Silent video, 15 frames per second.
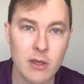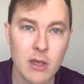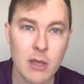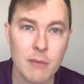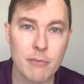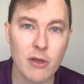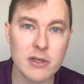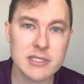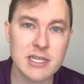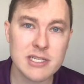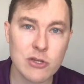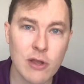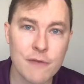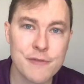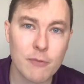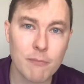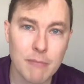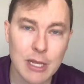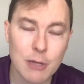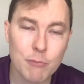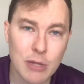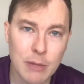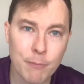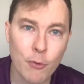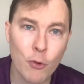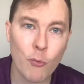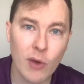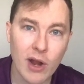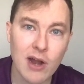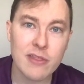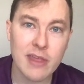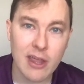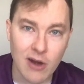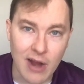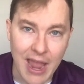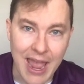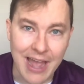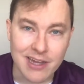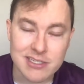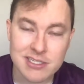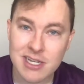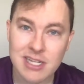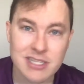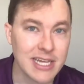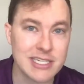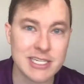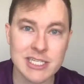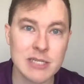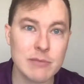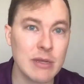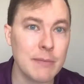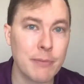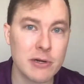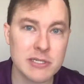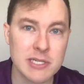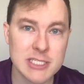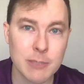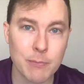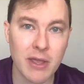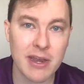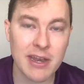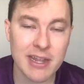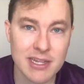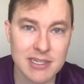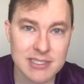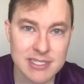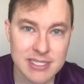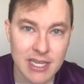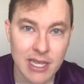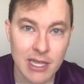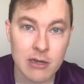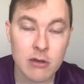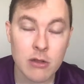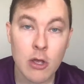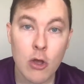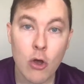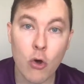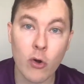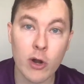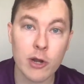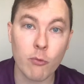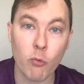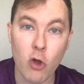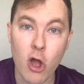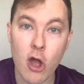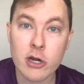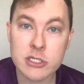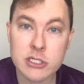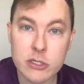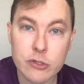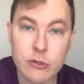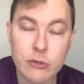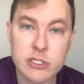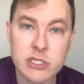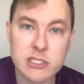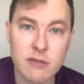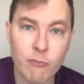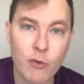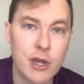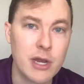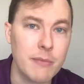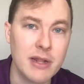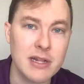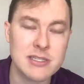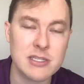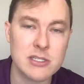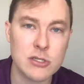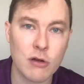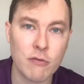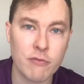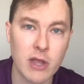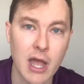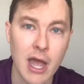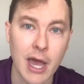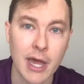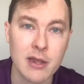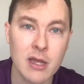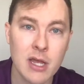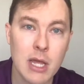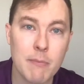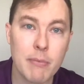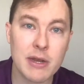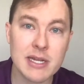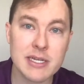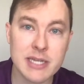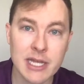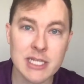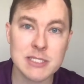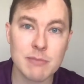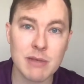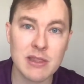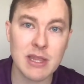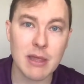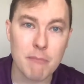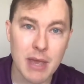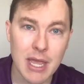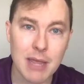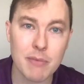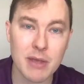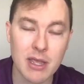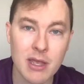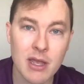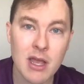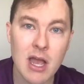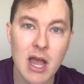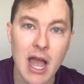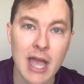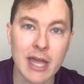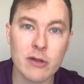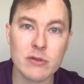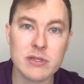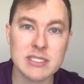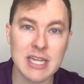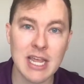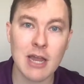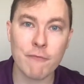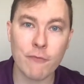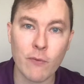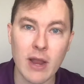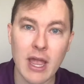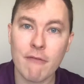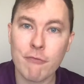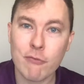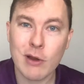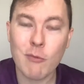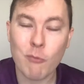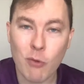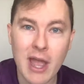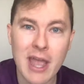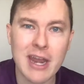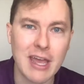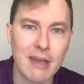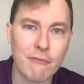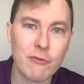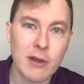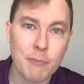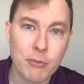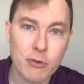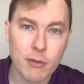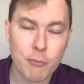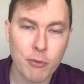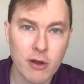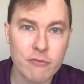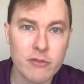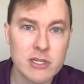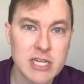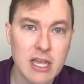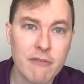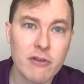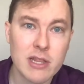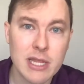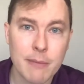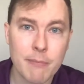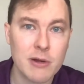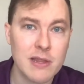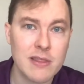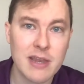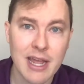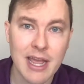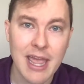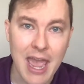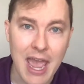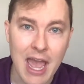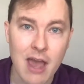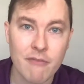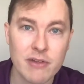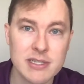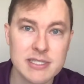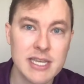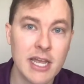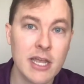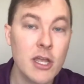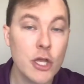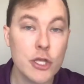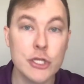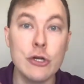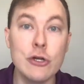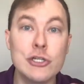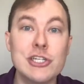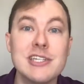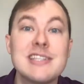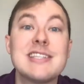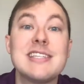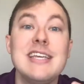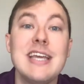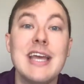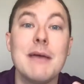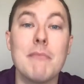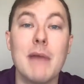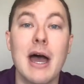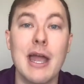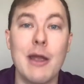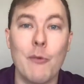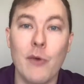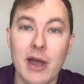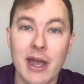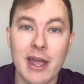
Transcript: Paul says you have to meet people where they are at. That doesn't mean participating in sin or in wrong delusions of what it means to serve God. But it does mean that maybe I don't stand for every right, every privilege, every liberty that I have and say, you should see it my way.